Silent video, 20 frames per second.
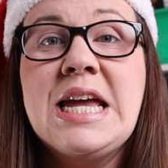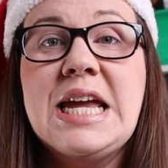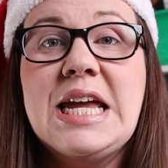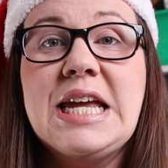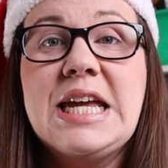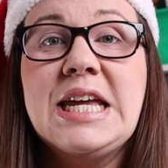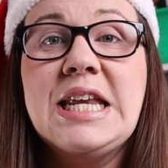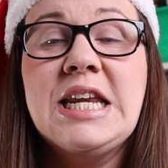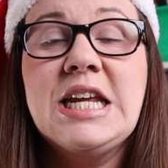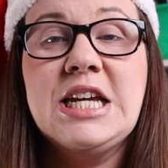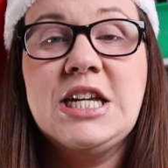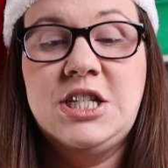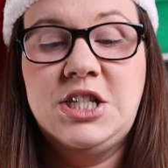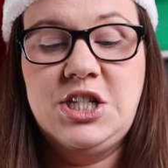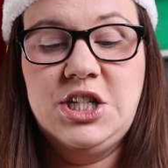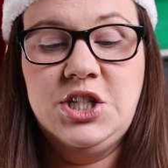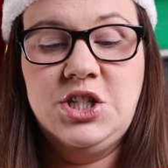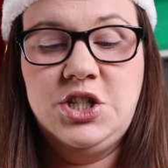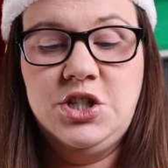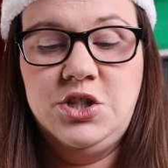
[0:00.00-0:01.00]
In
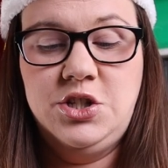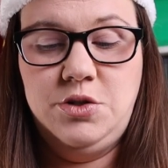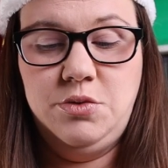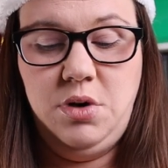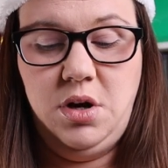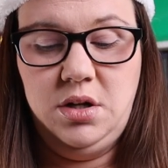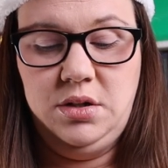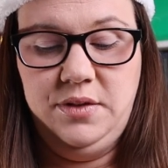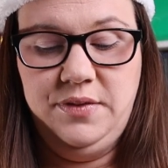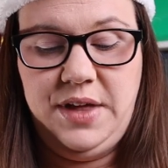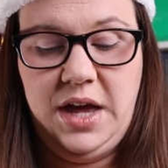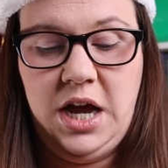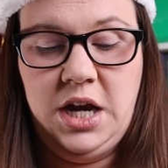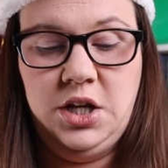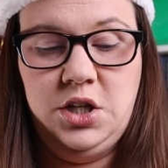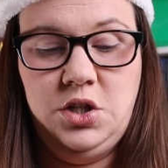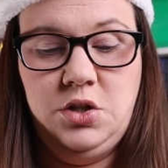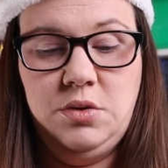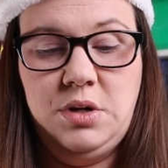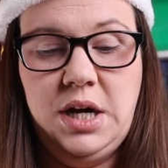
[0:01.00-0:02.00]
addition to all of
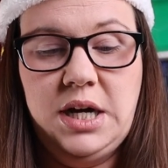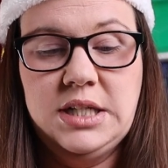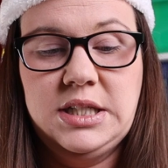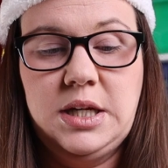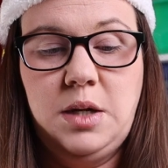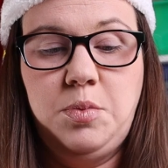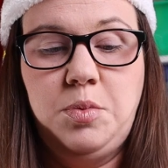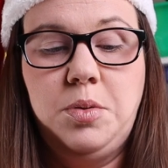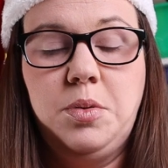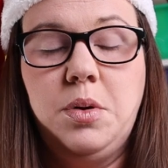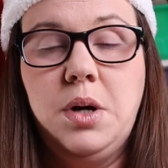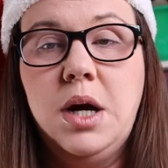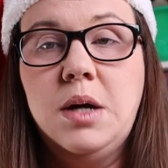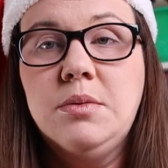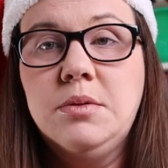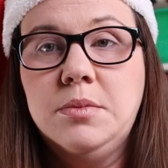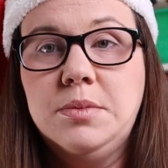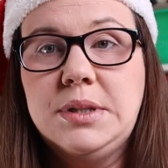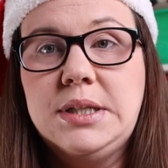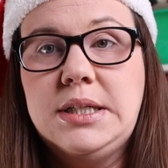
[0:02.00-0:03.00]
that, you guys
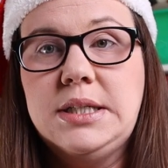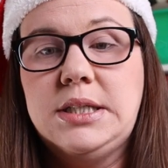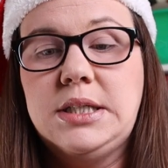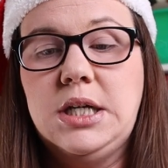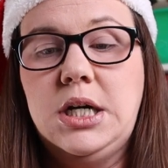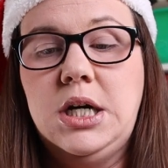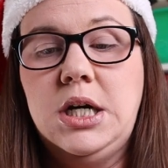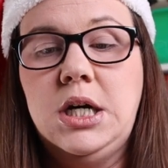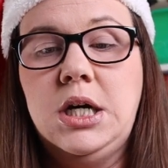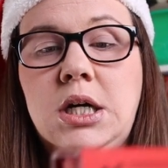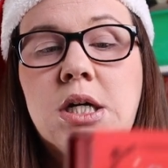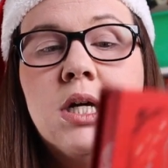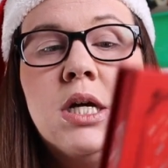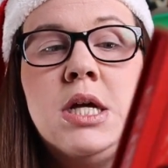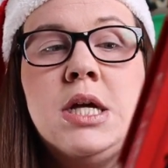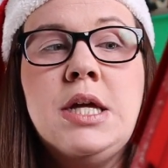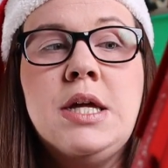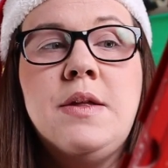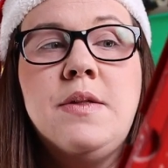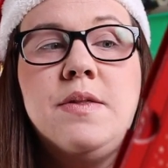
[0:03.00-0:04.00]
probably saw
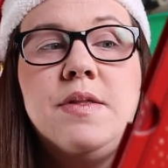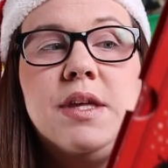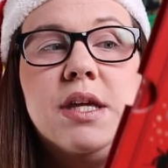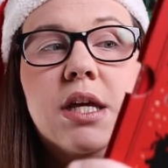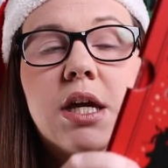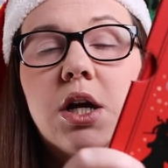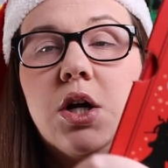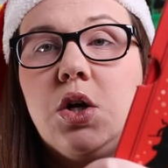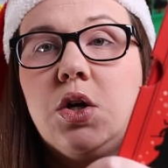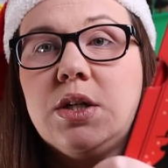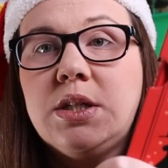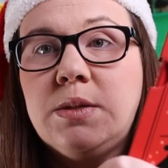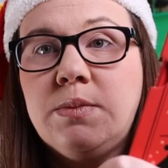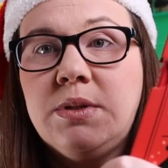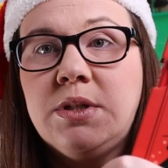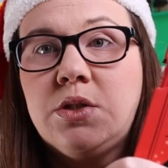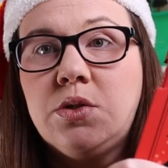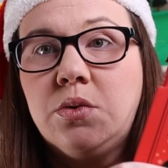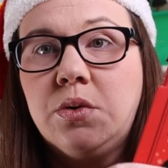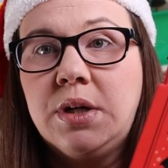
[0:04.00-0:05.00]
the
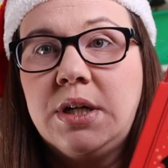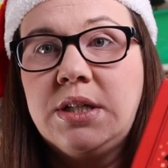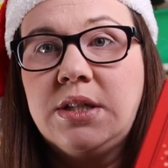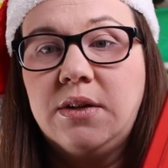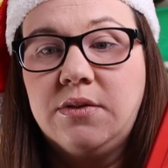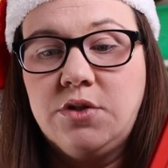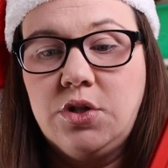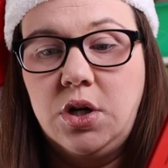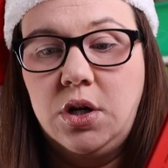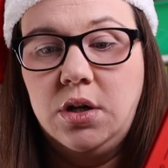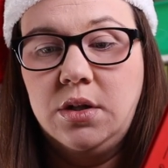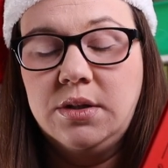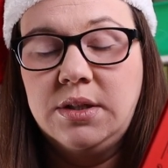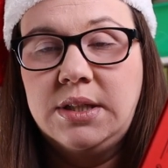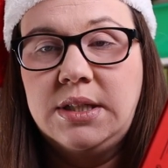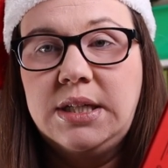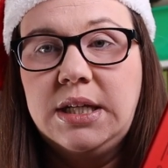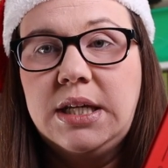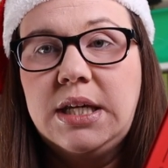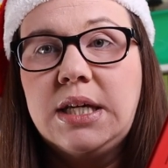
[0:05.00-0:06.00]
Christmas stories of
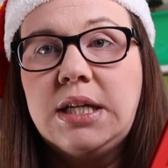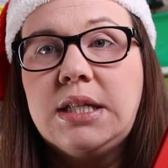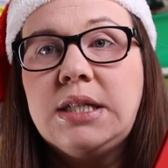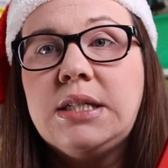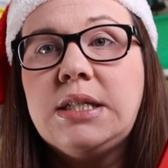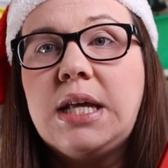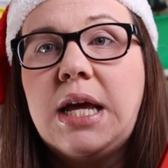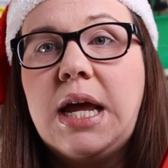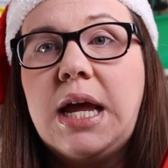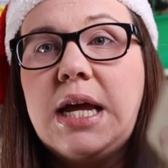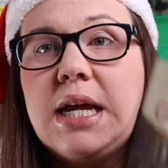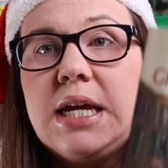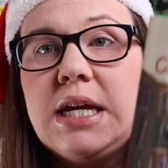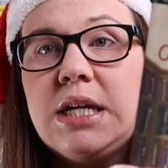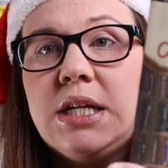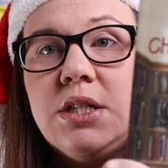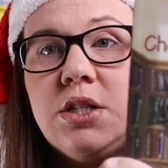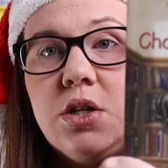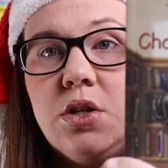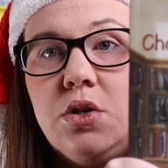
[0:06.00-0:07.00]
Charles Dickens and